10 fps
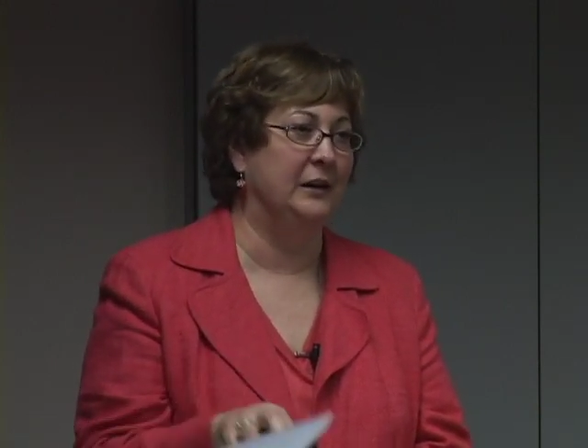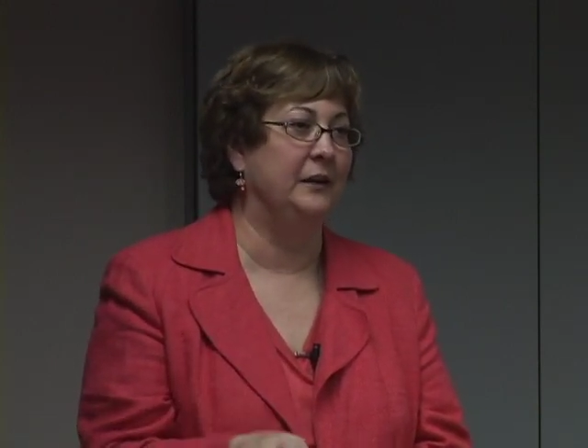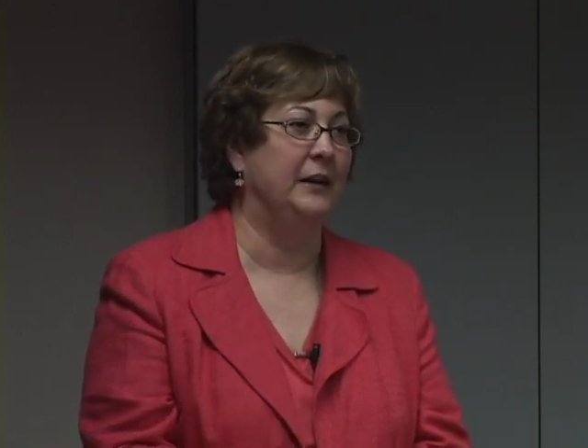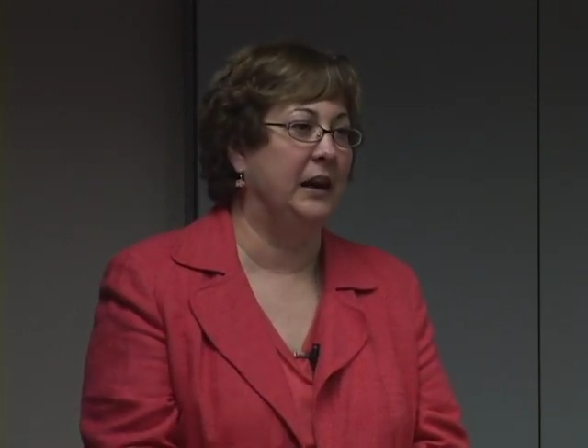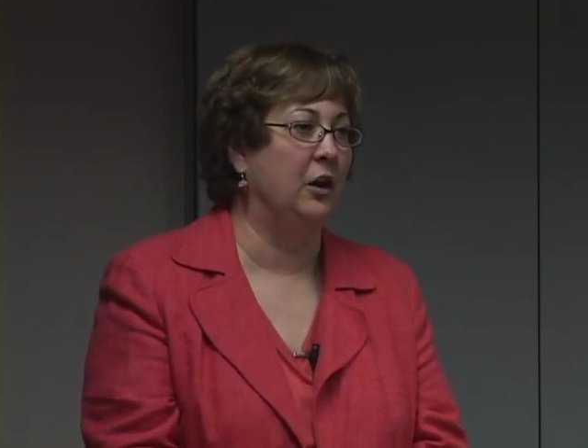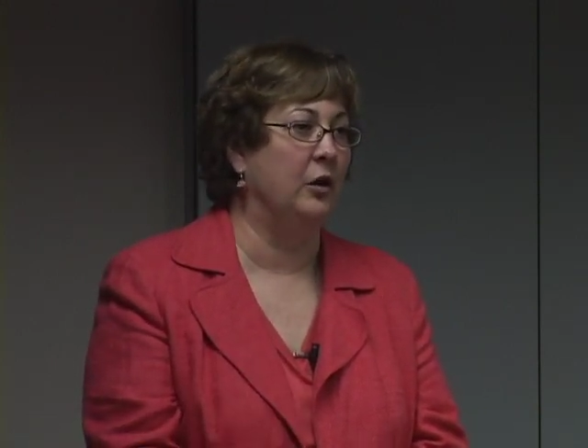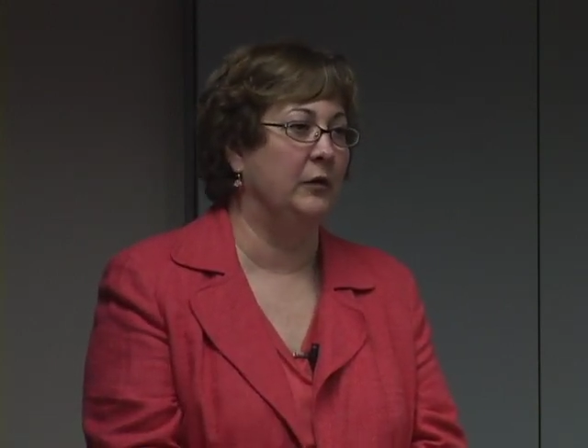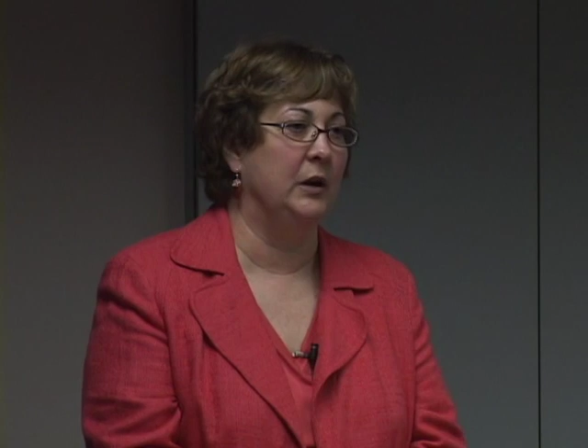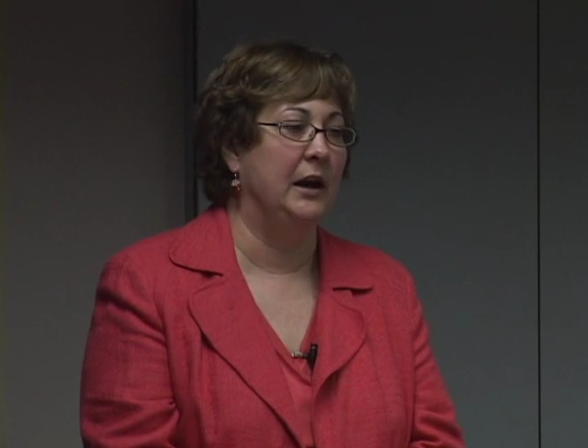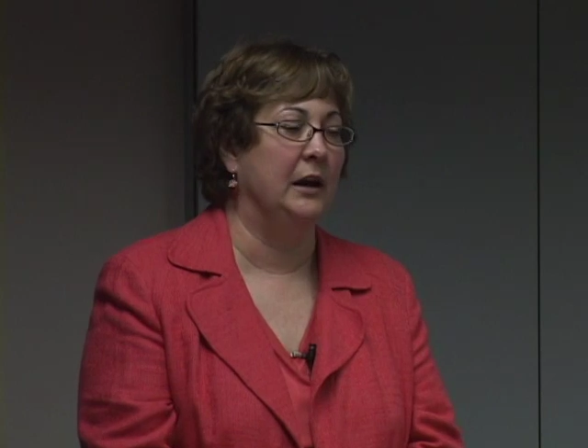in the care of
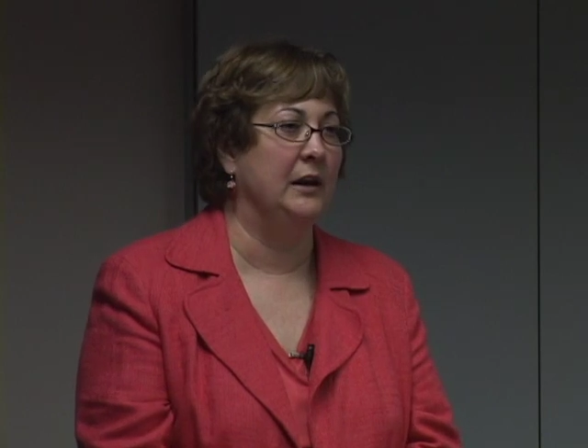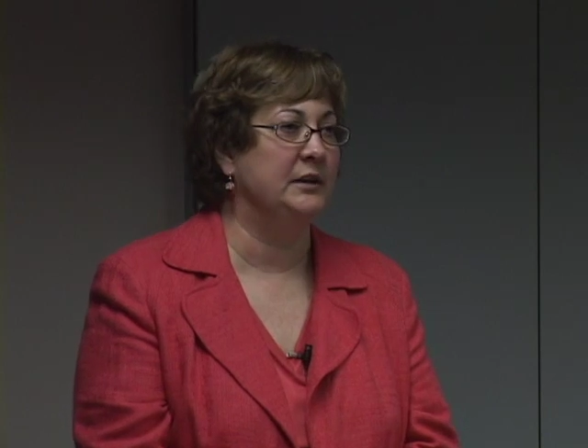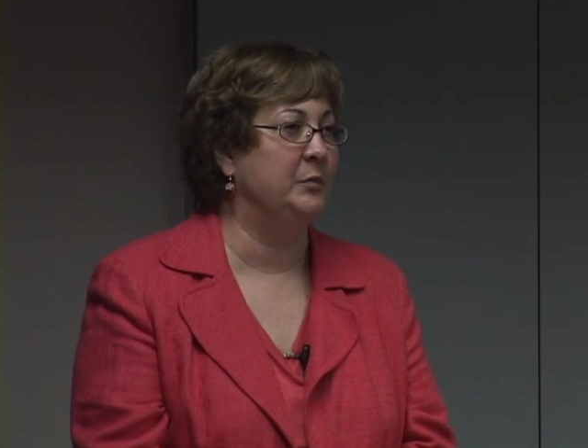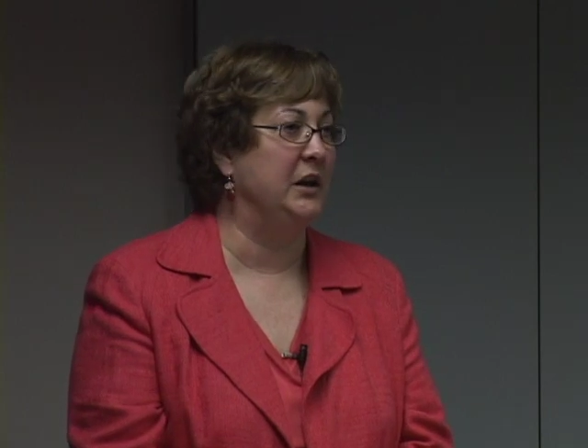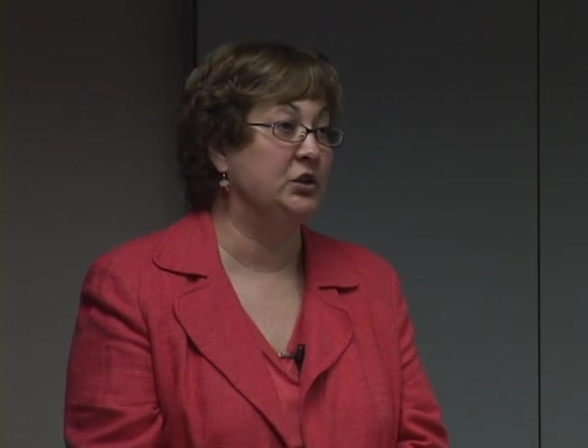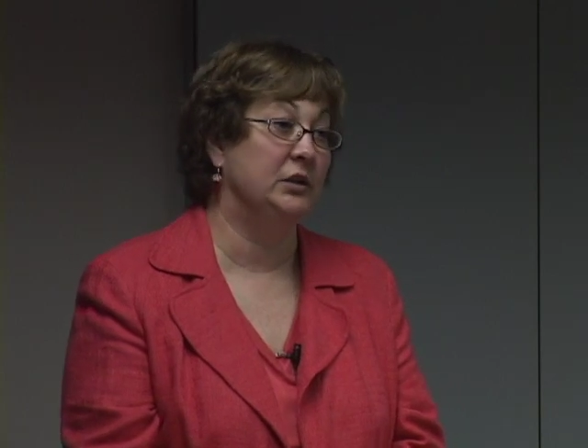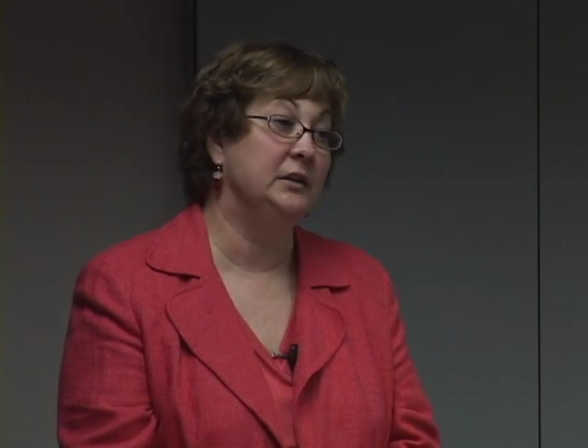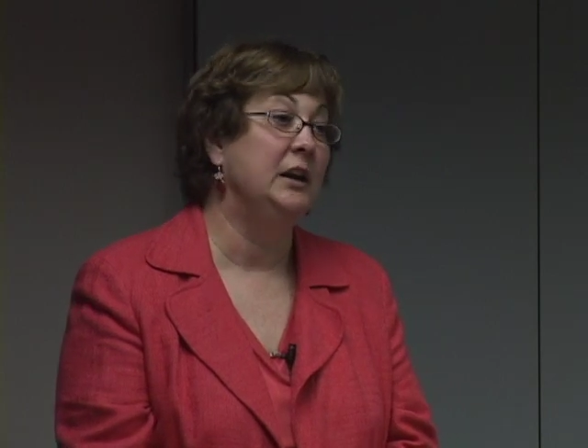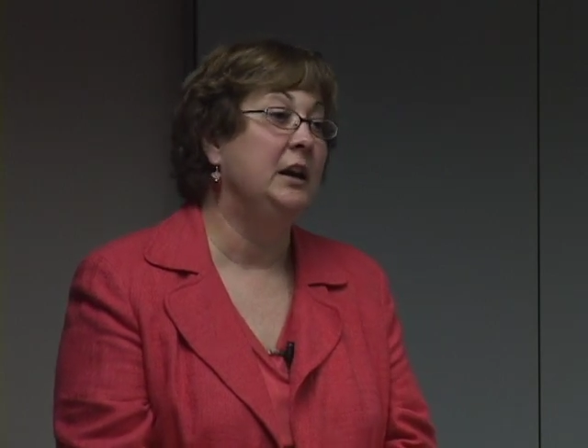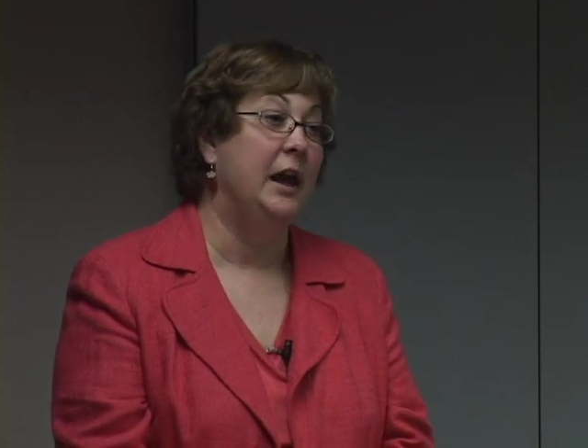an ALS patient,
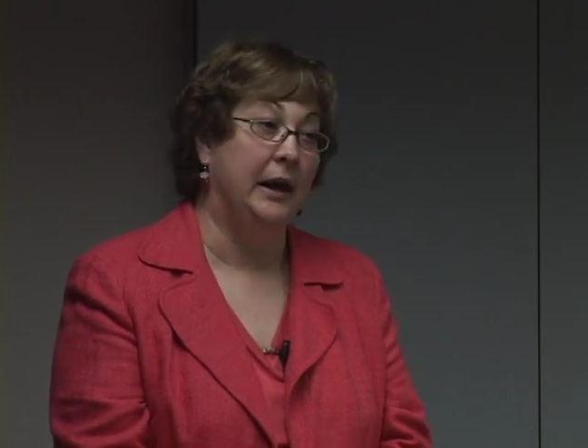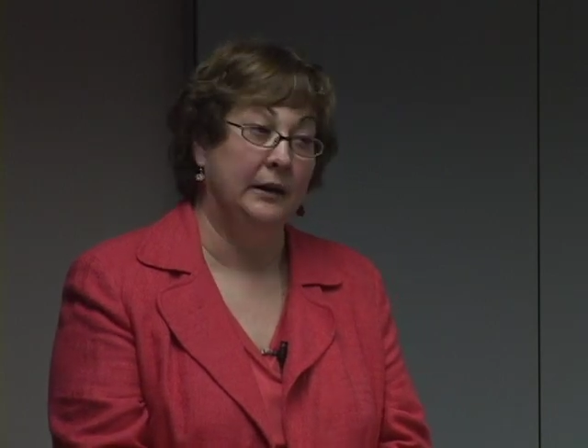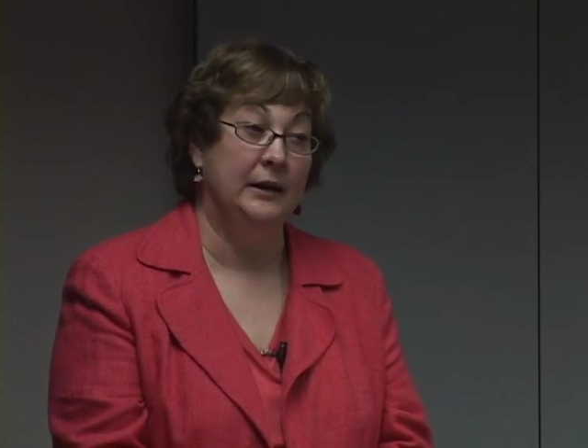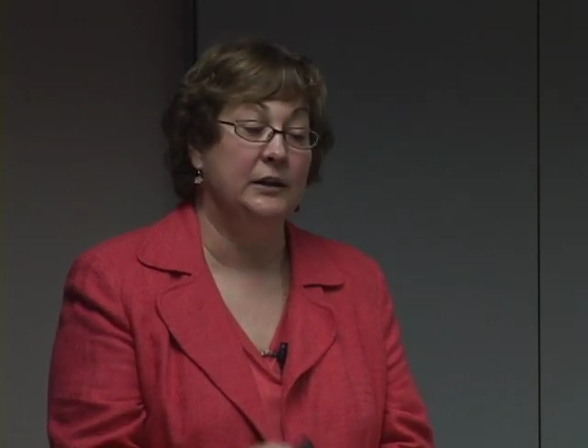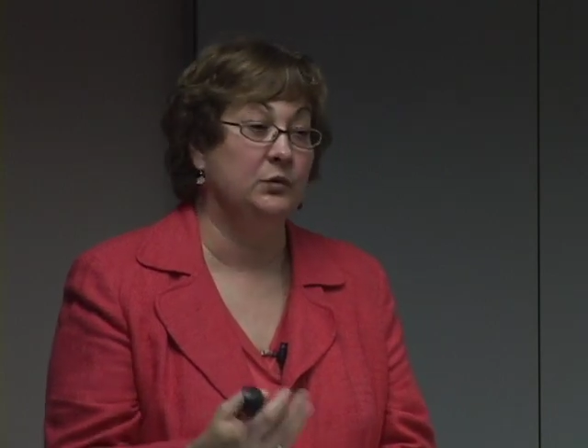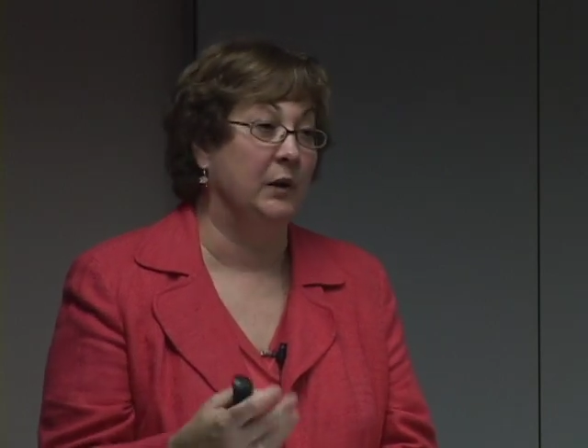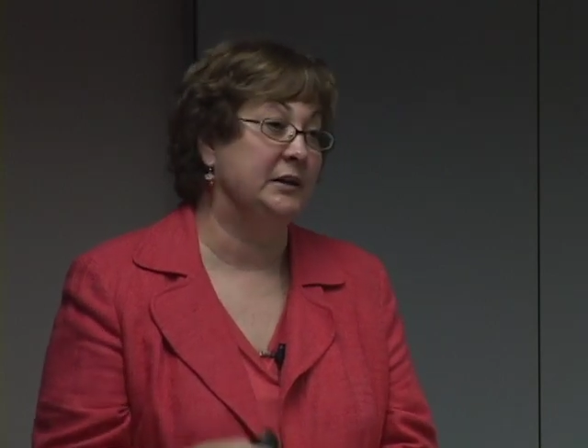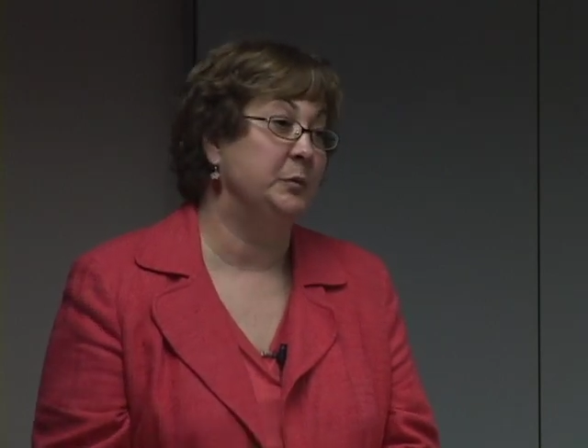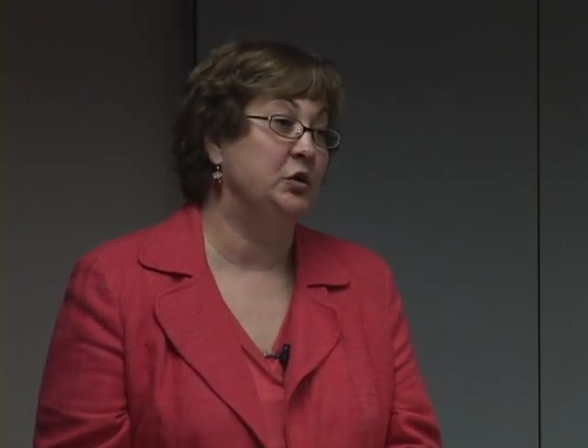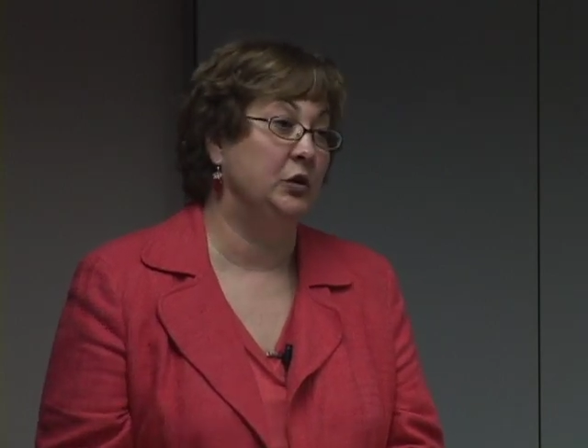and it is
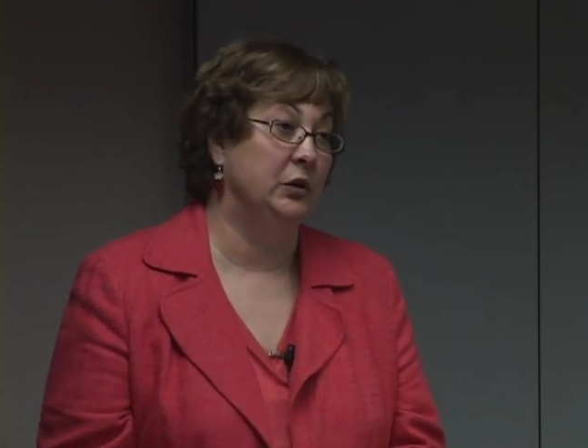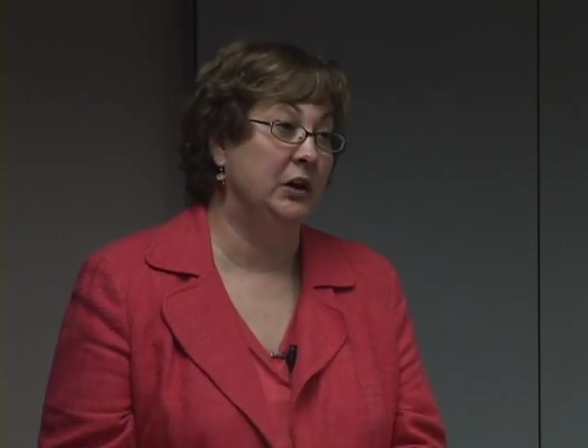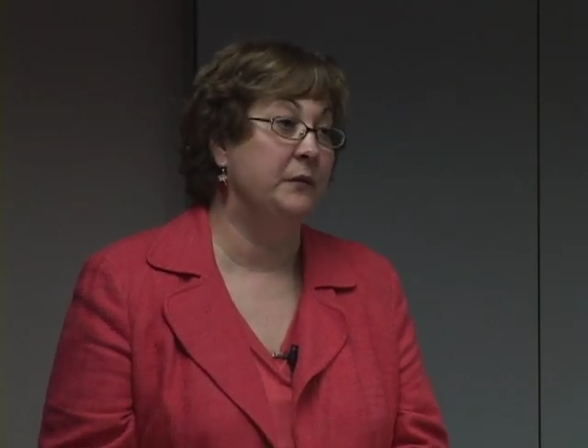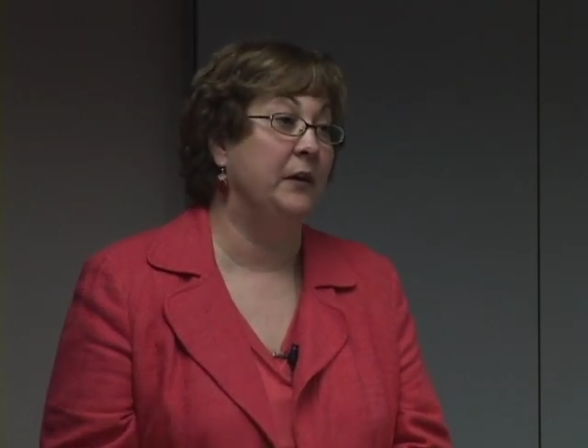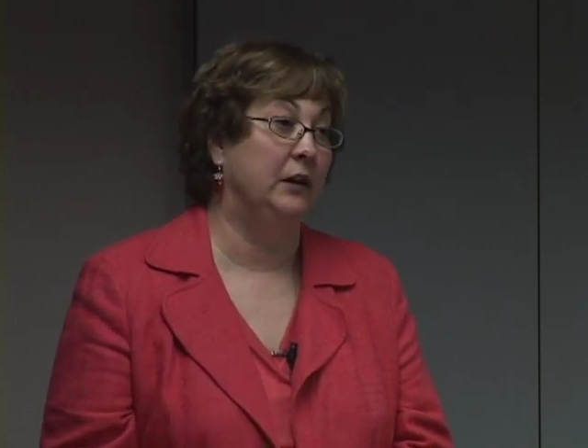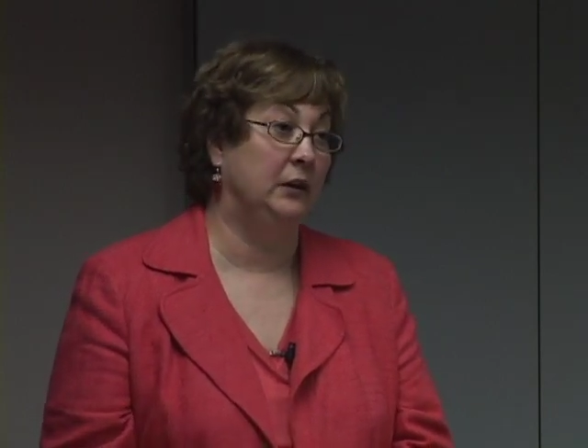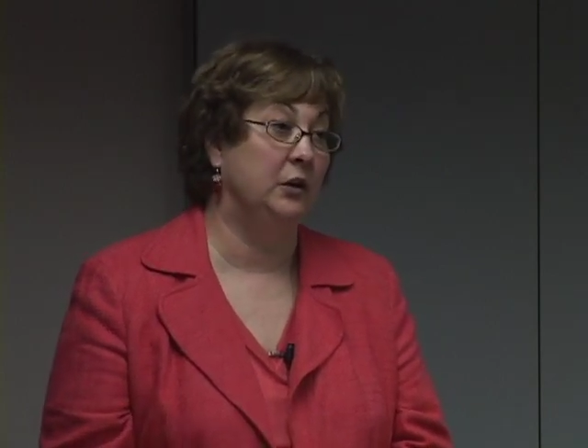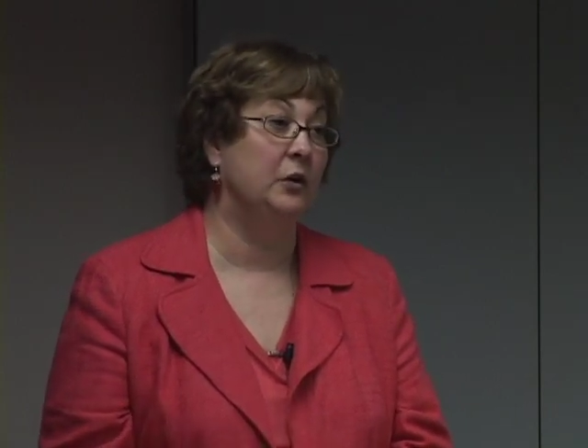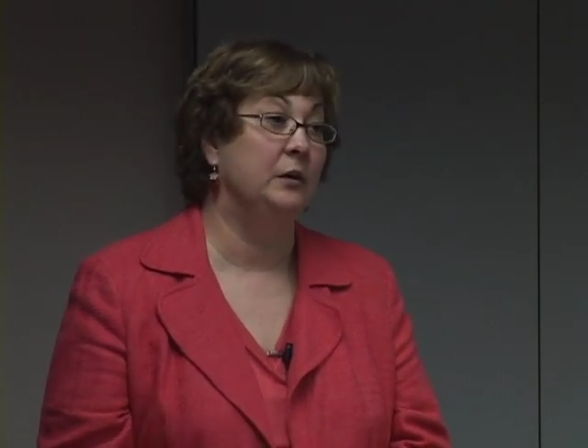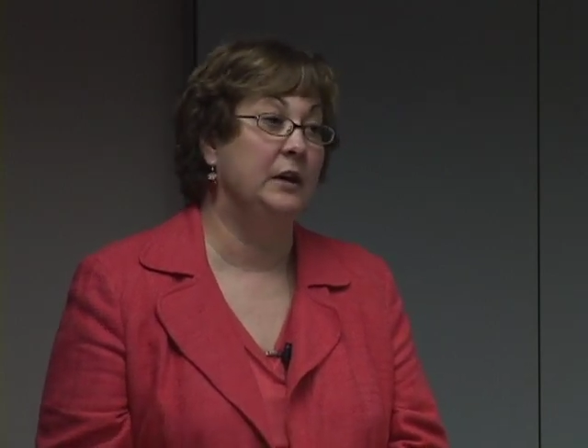respiratory failure